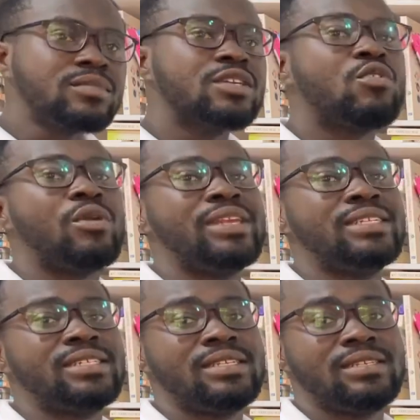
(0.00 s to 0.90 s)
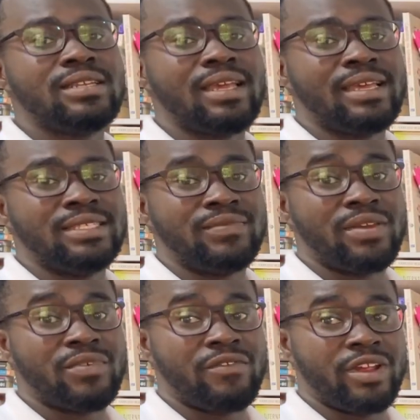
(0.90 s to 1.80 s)
condition is very,
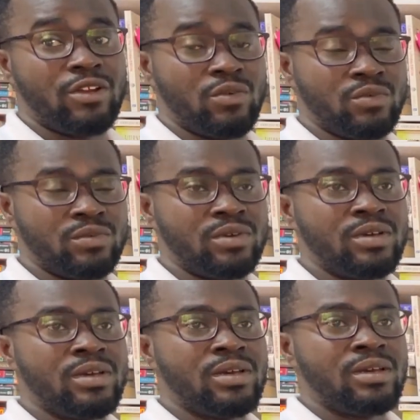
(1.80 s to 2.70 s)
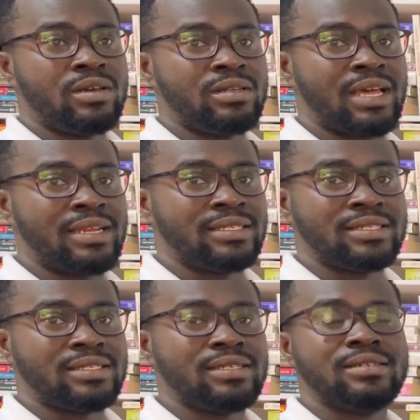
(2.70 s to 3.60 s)
very, very low. That is
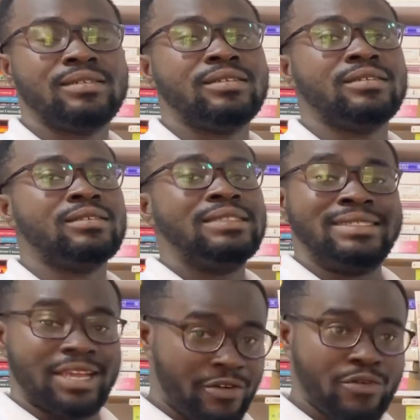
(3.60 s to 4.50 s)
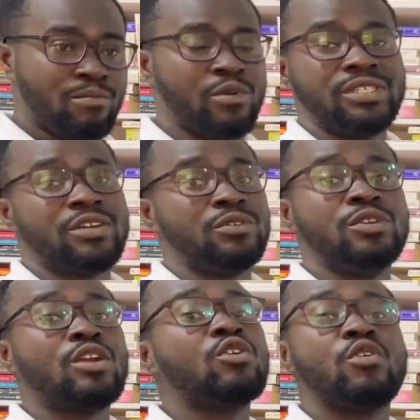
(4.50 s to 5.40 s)
0.0. You
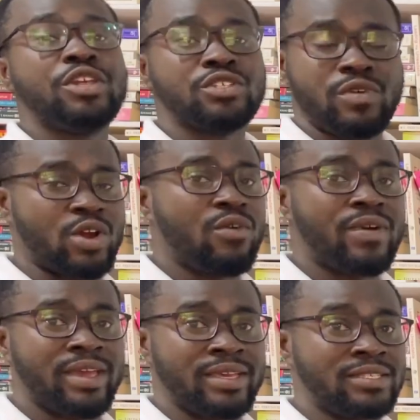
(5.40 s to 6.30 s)
are not going to recover it.